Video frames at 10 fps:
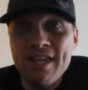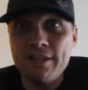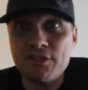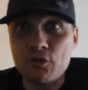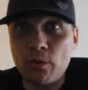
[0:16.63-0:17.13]

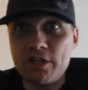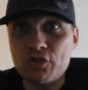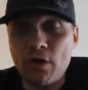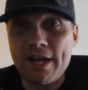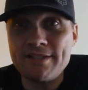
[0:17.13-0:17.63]
This is where I
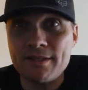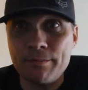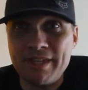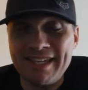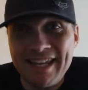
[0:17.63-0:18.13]
try
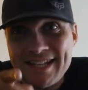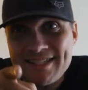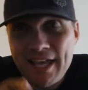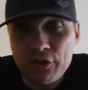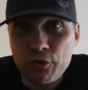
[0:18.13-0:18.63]
something, and I
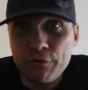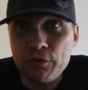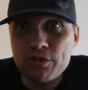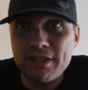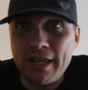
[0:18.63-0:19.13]
tell you if
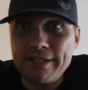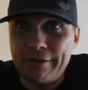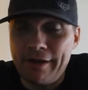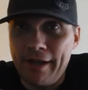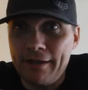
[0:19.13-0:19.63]
you should like
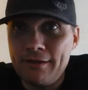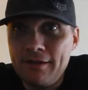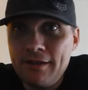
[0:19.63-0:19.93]
it or not.